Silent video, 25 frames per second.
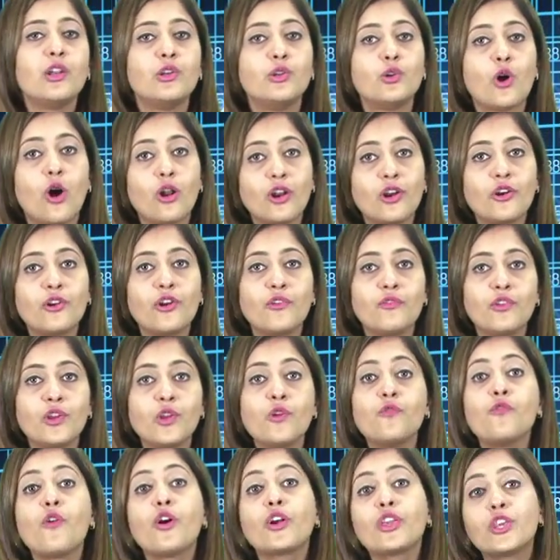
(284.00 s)
Dollar revenue
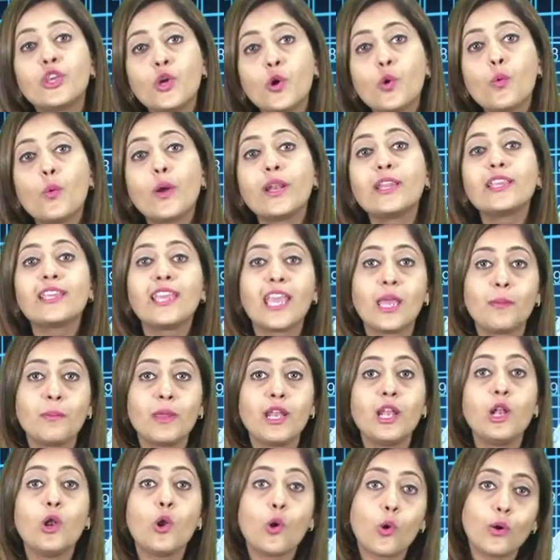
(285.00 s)
for Q1 came
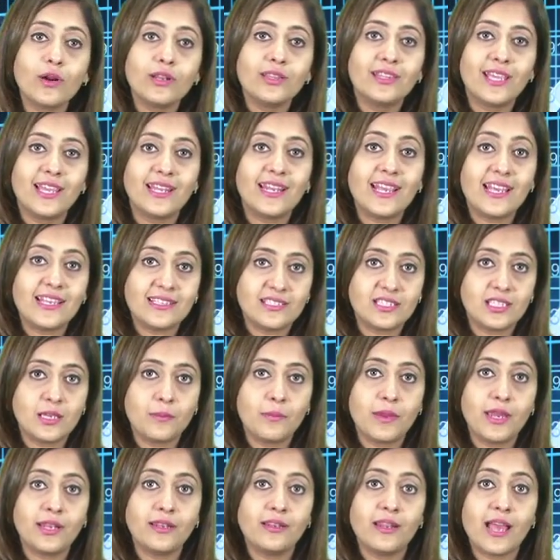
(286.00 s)
in lower than
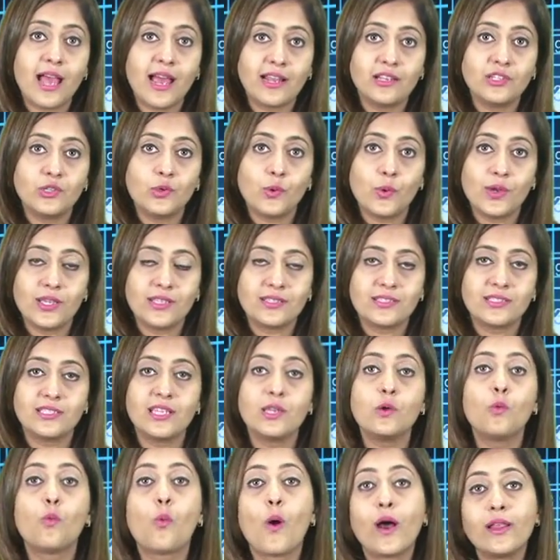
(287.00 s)
estimate at
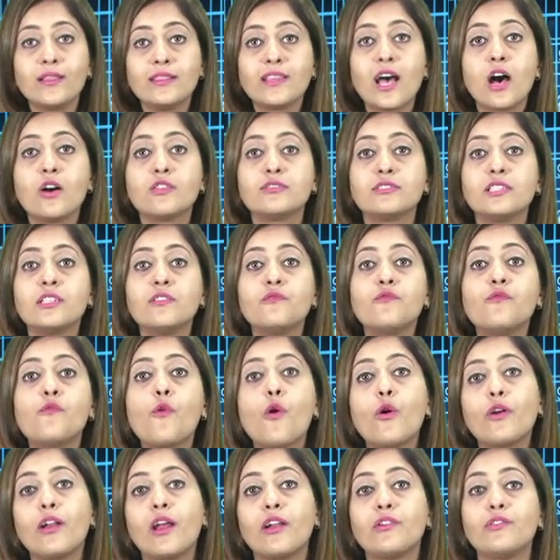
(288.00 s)
USD
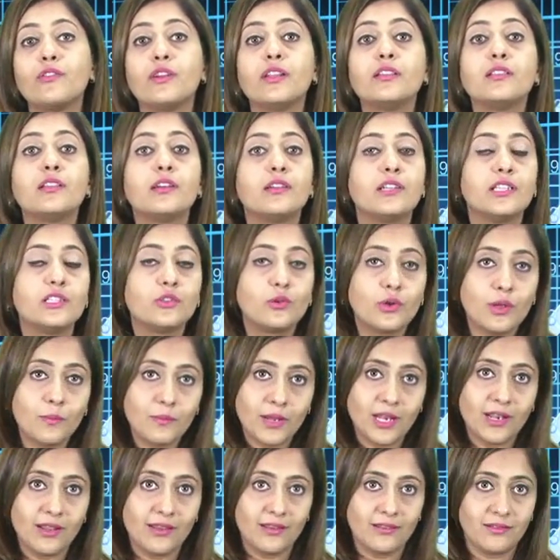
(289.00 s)
1,433
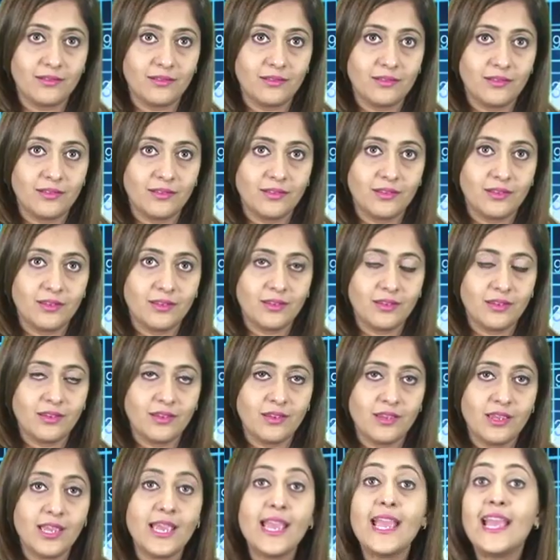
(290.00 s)
million.
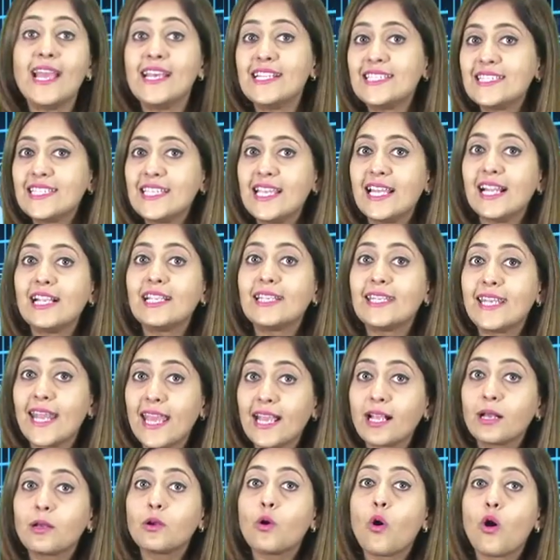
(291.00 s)
HCL
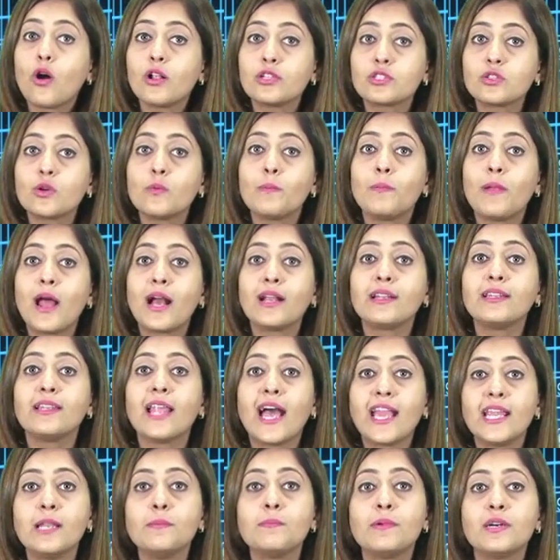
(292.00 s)
Tech also plunged
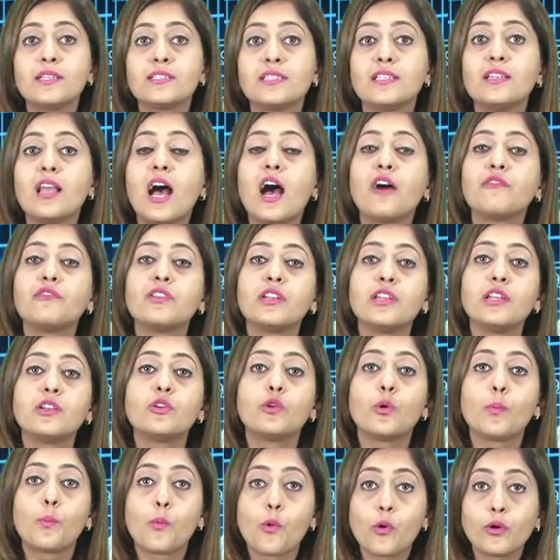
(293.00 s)
9% after it
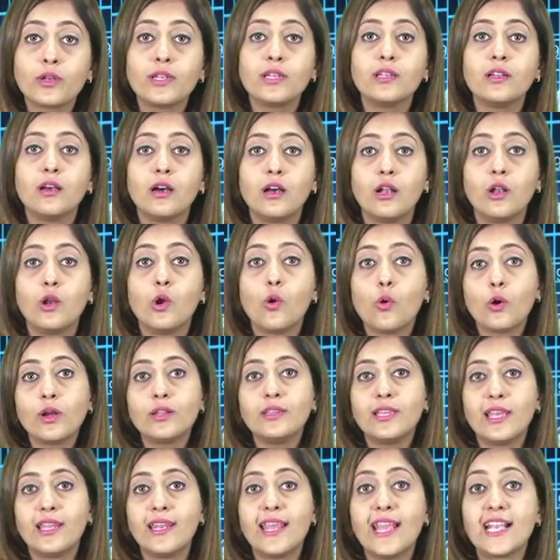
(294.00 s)
reported a lower
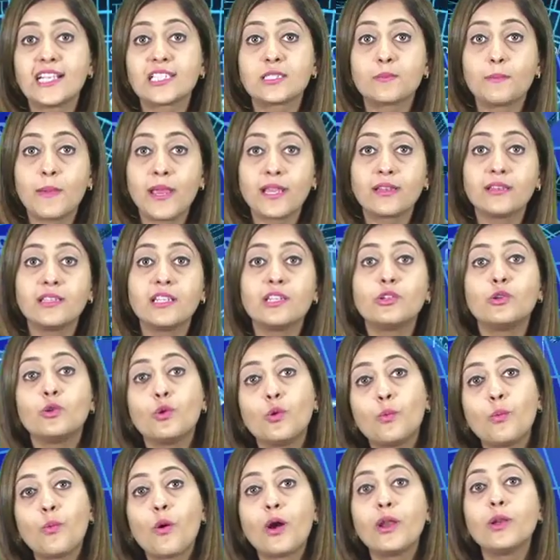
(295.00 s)
than expected
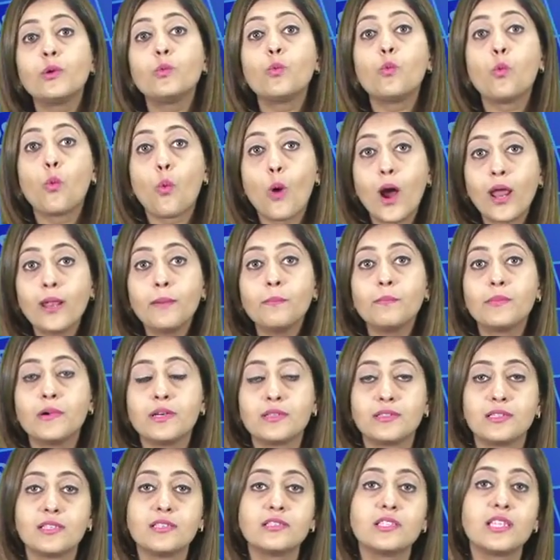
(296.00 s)

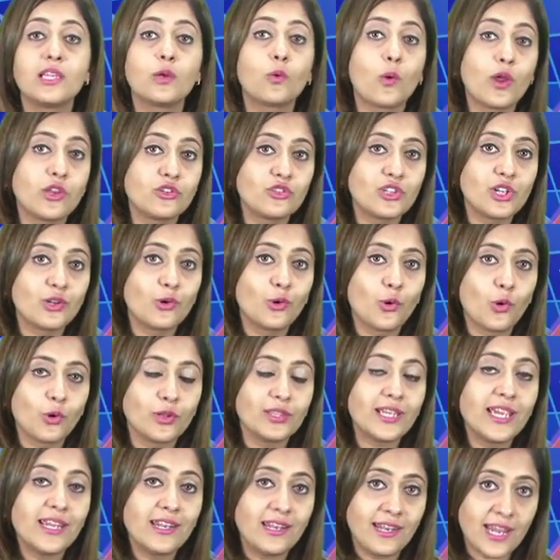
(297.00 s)
2.1% sequential growth
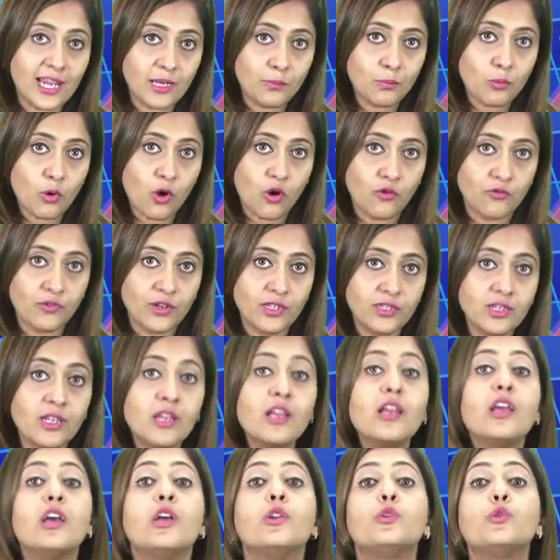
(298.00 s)
in net profit
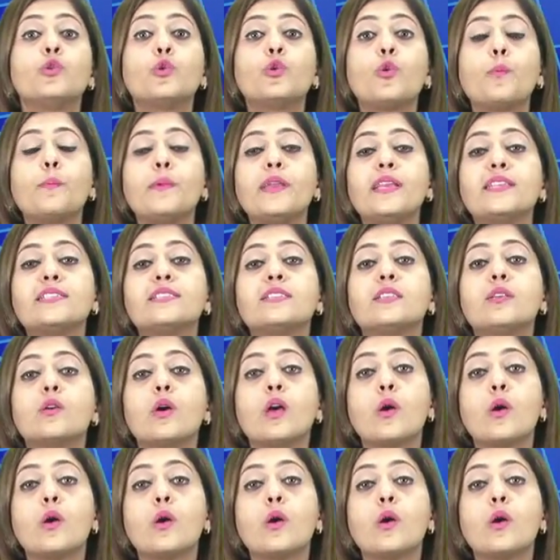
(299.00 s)
to Rs